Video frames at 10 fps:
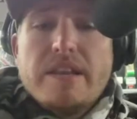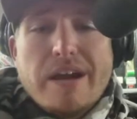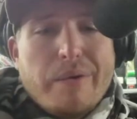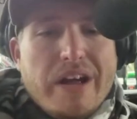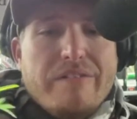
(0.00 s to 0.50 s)

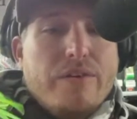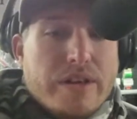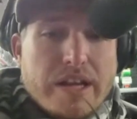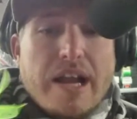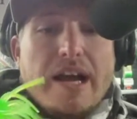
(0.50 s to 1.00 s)
That way
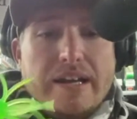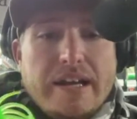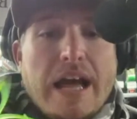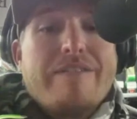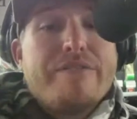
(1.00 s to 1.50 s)
everyone can kind
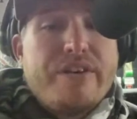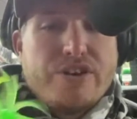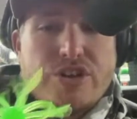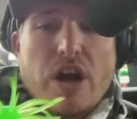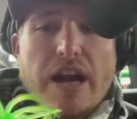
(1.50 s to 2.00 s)
of have a
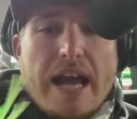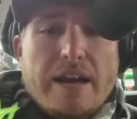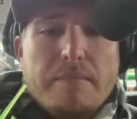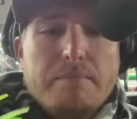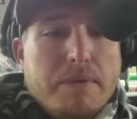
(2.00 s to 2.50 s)
fair shot
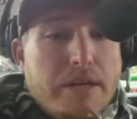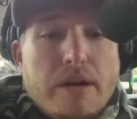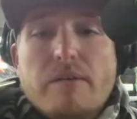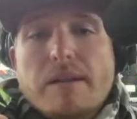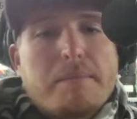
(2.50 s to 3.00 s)
at them.
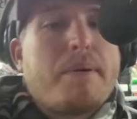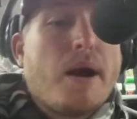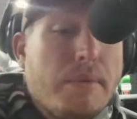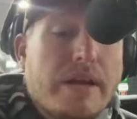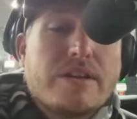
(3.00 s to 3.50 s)
They're
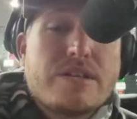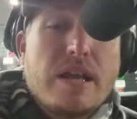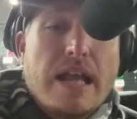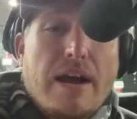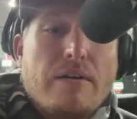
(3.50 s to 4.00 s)
probably going to
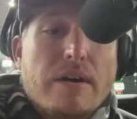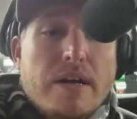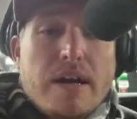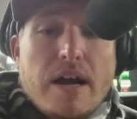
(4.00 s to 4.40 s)
sell out.